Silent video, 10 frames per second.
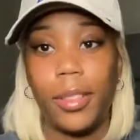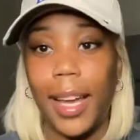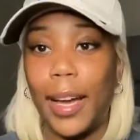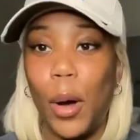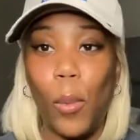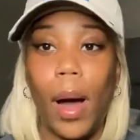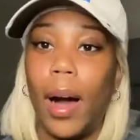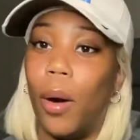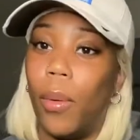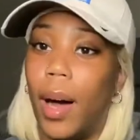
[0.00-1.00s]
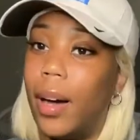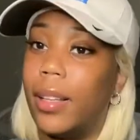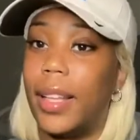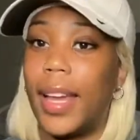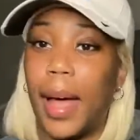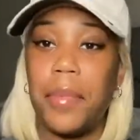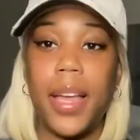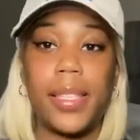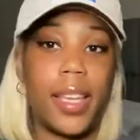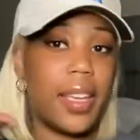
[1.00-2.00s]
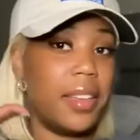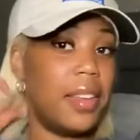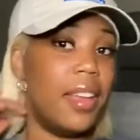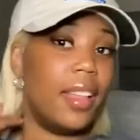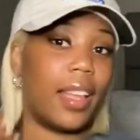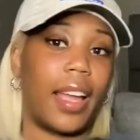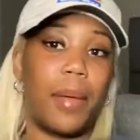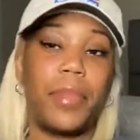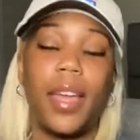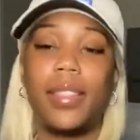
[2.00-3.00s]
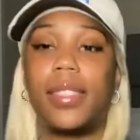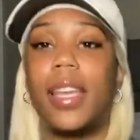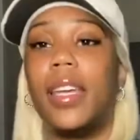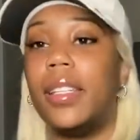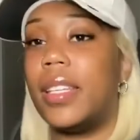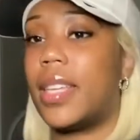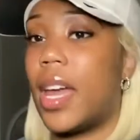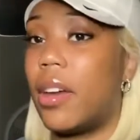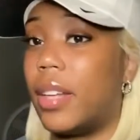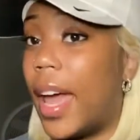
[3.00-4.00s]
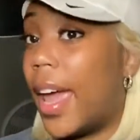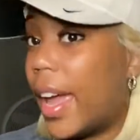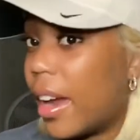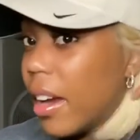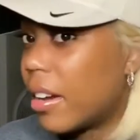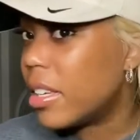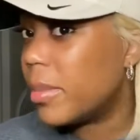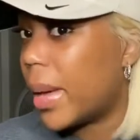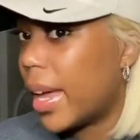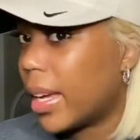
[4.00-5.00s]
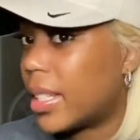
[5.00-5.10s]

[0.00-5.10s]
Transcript: Like, a while. Like, I'm not saying the hair is bad,